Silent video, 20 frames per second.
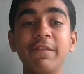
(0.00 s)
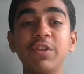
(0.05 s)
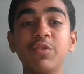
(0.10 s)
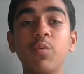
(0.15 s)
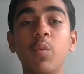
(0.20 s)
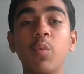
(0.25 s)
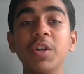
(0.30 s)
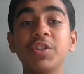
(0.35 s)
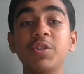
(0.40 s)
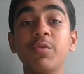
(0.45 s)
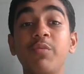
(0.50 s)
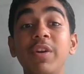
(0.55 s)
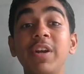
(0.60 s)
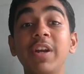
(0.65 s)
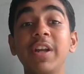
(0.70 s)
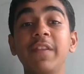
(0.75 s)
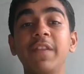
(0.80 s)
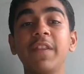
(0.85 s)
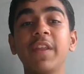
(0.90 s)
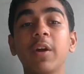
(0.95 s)
which was
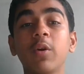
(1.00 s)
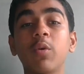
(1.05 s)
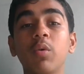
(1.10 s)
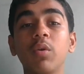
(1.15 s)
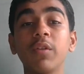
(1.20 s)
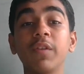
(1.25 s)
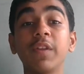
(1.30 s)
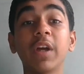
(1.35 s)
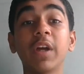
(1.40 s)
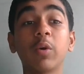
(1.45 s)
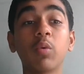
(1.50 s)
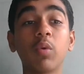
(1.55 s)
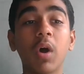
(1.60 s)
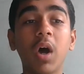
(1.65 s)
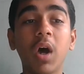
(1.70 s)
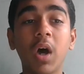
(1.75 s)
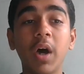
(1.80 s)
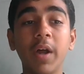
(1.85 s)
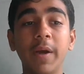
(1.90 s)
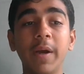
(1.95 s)
revealed in the
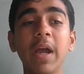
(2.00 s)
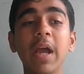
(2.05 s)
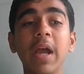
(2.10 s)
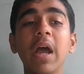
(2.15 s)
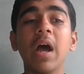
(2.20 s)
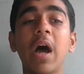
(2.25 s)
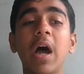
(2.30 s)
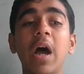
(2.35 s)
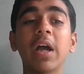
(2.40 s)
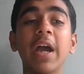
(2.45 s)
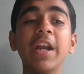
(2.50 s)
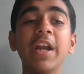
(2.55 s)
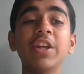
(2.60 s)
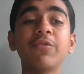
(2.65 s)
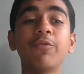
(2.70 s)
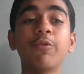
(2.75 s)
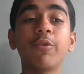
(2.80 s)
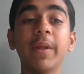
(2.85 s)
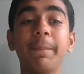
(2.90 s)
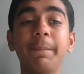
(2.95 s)
Quran, a guidance
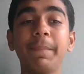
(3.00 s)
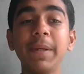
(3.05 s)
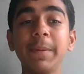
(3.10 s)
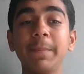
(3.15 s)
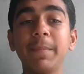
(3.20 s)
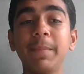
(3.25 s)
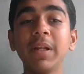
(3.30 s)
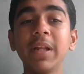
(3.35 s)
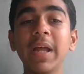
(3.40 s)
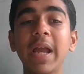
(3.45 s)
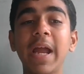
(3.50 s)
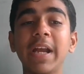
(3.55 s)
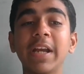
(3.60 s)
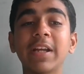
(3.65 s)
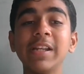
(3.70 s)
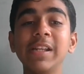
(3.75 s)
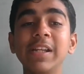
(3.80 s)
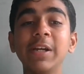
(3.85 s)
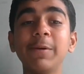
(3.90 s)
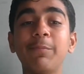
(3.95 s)
for the people
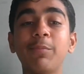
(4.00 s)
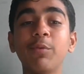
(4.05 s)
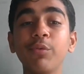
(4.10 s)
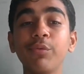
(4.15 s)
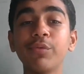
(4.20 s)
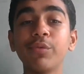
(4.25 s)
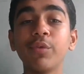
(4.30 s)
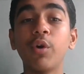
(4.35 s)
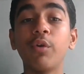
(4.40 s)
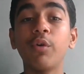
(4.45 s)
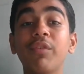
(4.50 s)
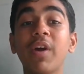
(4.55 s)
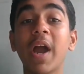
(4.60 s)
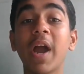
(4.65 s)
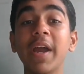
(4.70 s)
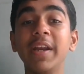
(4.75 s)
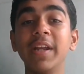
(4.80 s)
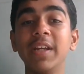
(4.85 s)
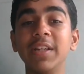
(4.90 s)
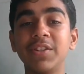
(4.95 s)
and clear proofs of
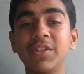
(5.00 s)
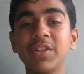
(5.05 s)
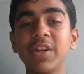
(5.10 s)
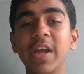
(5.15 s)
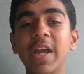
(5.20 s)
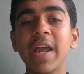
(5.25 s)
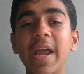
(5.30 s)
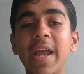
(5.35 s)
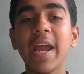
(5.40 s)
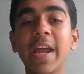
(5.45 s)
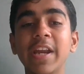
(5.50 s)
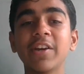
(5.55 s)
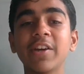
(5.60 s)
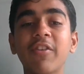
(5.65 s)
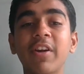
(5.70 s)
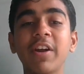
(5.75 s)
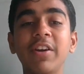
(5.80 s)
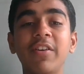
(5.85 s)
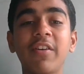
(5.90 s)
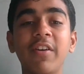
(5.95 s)
guidance and
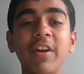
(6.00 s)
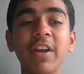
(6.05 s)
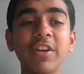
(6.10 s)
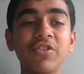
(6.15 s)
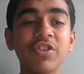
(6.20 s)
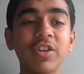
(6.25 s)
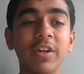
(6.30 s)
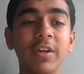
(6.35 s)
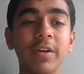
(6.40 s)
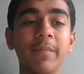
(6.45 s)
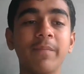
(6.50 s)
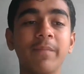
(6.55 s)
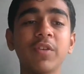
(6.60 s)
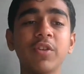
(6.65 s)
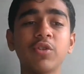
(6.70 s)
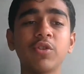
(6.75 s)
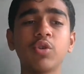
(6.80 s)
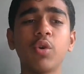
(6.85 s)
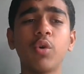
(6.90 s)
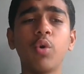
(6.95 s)
criterion.
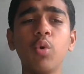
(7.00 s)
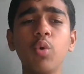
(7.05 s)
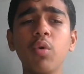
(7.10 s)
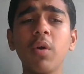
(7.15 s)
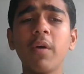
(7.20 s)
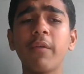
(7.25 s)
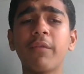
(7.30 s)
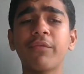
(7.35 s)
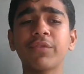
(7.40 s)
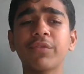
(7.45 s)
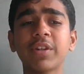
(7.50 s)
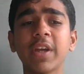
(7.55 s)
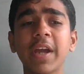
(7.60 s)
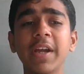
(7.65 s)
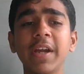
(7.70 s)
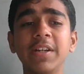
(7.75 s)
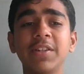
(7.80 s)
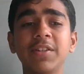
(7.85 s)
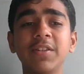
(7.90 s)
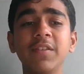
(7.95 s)
So whoever
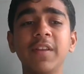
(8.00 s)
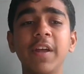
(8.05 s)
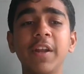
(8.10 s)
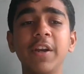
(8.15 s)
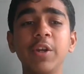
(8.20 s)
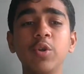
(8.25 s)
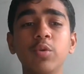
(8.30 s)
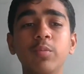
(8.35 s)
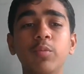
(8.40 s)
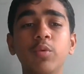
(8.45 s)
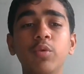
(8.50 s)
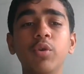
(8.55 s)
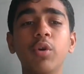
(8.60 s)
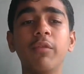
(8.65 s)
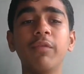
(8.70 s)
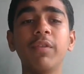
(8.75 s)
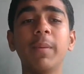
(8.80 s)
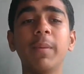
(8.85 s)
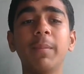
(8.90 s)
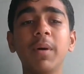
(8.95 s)
cites the new moon
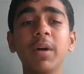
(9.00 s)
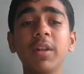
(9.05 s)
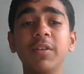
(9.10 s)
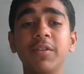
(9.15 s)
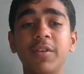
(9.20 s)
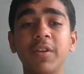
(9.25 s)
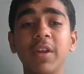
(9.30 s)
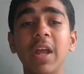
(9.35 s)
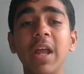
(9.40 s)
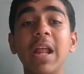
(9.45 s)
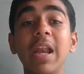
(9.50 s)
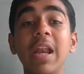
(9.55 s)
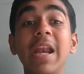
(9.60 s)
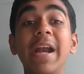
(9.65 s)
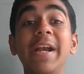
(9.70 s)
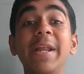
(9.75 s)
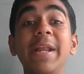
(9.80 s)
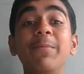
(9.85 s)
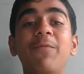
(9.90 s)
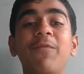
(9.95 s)
of the month,
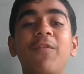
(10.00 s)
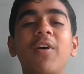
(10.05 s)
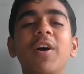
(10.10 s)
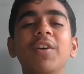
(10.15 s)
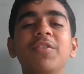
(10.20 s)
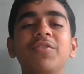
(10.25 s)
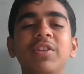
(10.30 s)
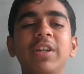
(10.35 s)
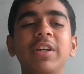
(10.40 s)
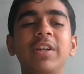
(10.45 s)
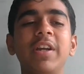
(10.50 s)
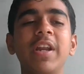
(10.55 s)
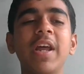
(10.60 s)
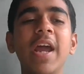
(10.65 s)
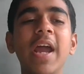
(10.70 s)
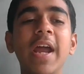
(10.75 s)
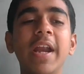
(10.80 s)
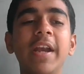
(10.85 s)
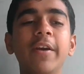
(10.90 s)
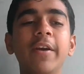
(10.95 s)
let him fast it,
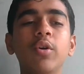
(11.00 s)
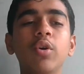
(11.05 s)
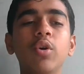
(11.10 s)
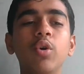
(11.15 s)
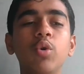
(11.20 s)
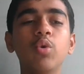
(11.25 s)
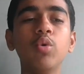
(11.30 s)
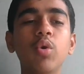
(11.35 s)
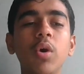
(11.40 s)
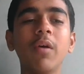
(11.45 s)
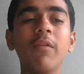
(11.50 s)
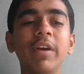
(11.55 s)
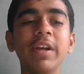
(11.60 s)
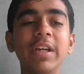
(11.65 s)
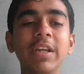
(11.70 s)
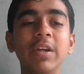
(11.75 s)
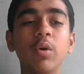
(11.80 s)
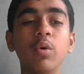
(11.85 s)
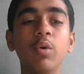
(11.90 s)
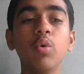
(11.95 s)
and
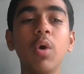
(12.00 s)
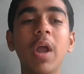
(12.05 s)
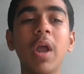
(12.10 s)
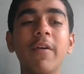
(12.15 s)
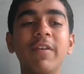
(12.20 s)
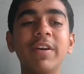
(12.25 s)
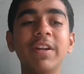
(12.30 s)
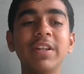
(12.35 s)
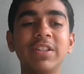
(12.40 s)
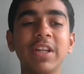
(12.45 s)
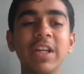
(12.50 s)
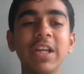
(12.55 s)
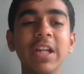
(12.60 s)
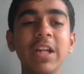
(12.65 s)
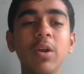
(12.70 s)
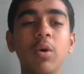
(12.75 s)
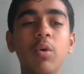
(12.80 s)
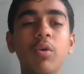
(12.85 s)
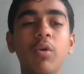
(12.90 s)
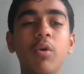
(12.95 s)
whoever is
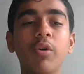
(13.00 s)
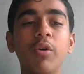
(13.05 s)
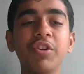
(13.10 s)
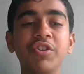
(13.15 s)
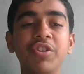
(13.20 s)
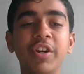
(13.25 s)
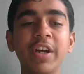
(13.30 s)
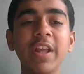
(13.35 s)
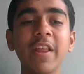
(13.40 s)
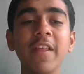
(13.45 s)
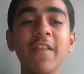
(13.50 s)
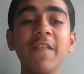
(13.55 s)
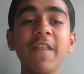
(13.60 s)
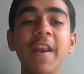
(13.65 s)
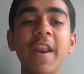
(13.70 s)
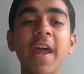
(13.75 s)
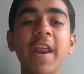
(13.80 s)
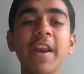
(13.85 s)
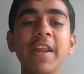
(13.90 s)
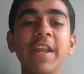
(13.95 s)
ill or on a journey,
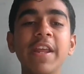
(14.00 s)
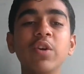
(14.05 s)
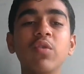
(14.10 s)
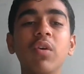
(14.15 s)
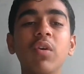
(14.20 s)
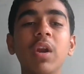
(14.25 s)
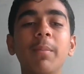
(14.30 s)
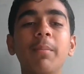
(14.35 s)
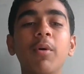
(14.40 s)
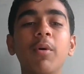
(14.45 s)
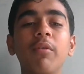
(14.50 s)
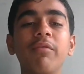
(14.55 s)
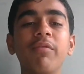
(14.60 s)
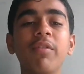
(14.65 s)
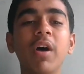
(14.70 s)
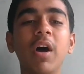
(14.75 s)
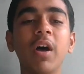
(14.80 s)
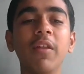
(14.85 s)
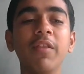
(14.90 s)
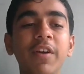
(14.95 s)
then an equal number of
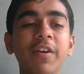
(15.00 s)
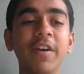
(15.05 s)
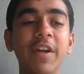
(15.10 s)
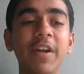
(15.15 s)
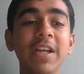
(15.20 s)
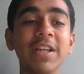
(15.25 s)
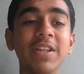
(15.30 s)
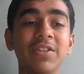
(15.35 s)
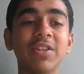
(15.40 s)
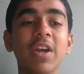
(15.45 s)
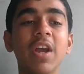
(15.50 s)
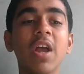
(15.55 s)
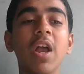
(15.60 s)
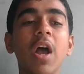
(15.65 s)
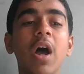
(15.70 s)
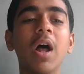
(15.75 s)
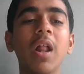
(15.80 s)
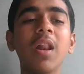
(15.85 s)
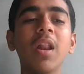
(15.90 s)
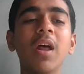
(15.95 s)
the other days.
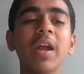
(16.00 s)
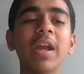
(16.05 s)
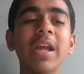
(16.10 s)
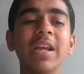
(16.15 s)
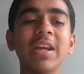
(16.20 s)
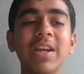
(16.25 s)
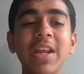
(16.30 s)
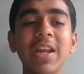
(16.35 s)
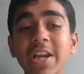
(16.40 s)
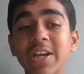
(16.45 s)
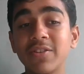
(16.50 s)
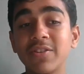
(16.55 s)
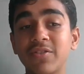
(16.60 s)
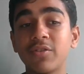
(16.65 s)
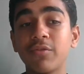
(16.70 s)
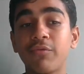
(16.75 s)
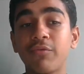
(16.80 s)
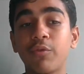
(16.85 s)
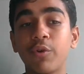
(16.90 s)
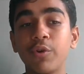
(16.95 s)
Allah
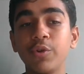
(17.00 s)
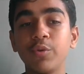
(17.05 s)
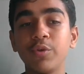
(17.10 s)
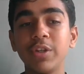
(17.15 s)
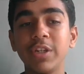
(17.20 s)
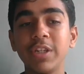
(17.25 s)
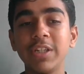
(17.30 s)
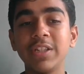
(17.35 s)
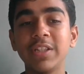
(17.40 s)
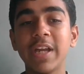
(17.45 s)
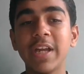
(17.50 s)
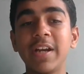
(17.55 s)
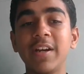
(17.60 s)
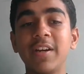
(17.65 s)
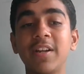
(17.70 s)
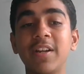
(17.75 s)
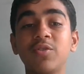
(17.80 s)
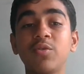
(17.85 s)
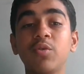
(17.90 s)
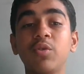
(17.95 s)
intends for you ease
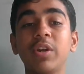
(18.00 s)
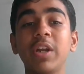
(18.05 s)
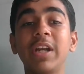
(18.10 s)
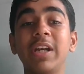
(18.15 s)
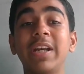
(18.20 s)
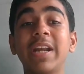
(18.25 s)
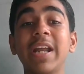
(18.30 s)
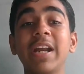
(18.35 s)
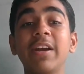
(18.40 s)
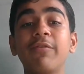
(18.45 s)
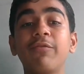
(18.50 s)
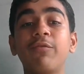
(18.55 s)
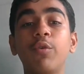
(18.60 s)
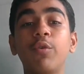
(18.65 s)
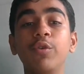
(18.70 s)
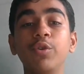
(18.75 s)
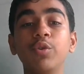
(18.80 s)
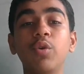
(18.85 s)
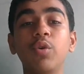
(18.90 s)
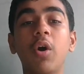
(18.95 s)
and does not intend
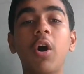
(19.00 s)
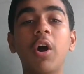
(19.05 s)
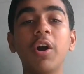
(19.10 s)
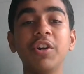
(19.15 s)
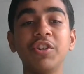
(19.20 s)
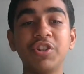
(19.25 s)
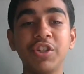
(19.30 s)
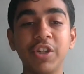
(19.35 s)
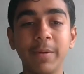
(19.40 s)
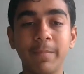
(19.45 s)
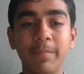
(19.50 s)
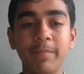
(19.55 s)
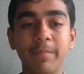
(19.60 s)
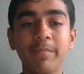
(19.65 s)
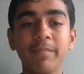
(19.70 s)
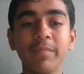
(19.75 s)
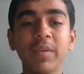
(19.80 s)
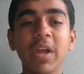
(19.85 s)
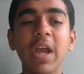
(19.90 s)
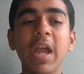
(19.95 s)
for you hardship,
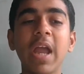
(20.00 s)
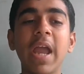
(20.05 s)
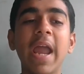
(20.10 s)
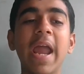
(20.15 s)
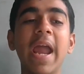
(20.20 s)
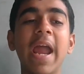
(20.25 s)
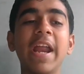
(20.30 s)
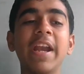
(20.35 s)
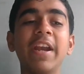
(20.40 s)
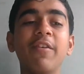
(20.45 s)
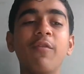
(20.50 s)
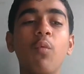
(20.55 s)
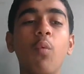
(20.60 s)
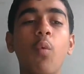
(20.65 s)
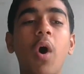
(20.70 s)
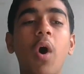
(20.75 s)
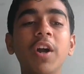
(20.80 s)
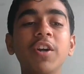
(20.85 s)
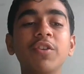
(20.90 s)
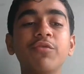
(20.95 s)
and
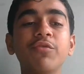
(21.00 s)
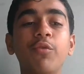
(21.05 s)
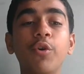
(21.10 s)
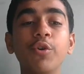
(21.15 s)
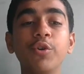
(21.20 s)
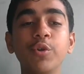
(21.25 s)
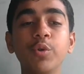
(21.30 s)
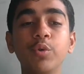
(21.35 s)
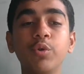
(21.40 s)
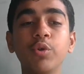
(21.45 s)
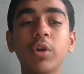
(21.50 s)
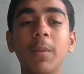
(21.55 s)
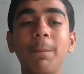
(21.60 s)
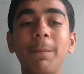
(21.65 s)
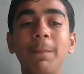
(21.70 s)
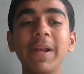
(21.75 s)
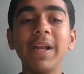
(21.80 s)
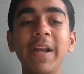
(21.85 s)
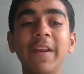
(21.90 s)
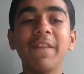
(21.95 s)
wants for you to
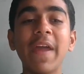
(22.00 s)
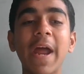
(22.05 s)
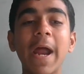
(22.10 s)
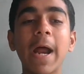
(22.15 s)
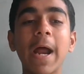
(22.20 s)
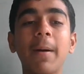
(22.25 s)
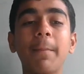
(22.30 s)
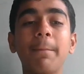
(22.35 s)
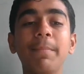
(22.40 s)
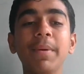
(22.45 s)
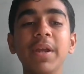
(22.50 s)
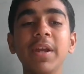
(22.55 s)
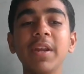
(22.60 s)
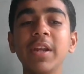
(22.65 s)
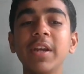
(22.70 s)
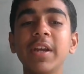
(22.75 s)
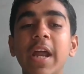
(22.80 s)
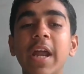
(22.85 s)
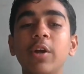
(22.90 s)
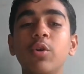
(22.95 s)
complete the
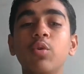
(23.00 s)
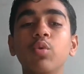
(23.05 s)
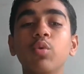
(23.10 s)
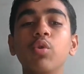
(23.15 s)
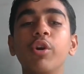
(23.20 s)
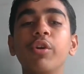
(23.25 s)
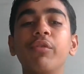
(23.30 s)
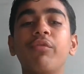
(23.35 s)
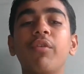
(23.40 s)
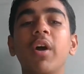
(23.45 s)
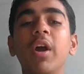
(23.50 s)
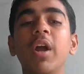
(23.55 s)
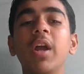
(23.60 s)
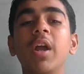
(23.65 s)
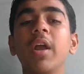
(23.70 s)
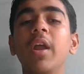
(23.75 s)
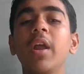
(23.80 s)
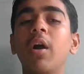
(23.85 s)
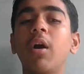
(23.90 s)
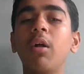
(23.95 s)
period and to glorify
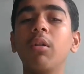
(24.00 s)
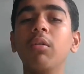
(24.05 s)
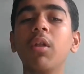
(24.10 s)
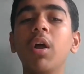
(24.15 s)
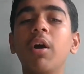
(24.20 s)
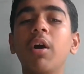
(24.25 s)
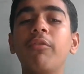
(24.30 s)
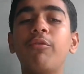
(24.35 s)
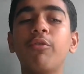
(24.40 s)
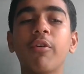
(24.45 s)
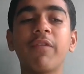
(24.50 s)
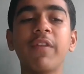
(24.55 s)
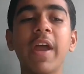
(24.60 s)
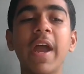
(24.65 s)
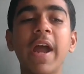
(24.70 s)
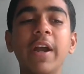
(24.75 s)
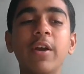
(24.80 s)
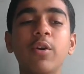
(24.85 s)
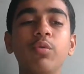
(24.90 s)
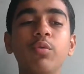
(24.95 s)
Allah for
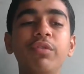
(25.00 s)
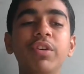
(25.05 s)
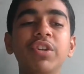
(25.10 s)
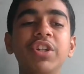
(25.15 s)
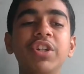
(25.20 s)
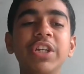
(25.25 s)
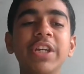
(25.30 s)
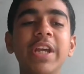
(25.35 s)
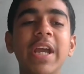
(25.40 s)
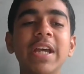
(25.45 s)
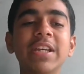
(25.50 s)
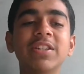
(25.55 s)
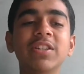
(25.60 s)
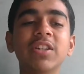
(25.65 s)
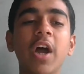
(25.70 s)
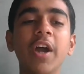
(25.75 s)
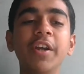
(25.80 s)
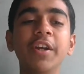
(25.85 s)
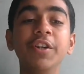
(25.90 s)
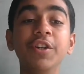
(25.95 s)
that to which He has
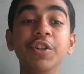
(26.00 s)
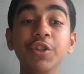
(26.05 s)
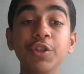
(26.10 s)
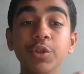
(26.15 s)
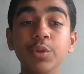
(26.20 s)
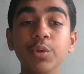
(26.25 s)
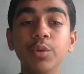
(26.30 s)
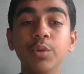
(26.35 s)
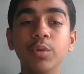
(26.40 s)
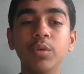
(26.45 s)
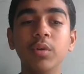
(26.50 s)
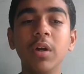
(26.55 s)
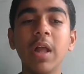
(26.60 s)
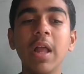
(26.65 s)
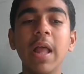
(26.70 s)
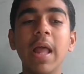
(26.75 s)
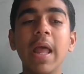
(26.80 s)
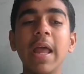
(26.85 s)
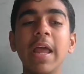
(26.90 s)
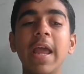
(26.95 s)
guided you,
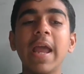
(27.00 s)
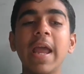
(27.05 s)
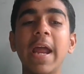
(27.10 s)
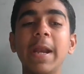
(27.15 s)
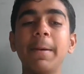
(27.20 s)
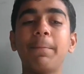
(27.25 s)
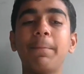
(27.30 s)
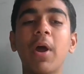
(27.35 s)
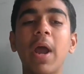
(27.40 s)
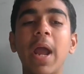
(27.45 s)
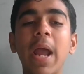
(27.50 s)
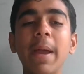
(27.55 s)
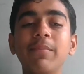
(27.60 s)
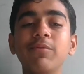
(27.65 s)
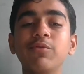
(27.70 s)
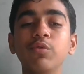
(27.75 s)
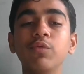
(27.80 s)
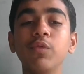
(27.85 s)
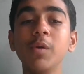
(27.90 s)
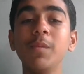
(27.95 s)
and
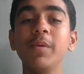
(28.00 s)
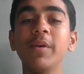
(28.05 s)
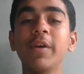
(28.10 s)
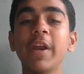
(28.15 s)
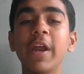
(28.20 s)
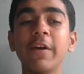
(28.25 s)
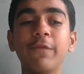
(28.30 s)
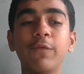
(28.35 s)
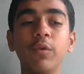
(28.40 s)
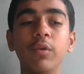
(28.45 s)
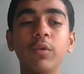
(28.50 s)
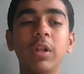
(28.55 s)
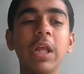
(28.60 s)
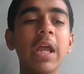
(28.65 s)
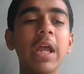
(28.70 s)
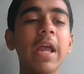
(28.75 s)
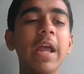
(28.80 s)
perhaps you will be grateful.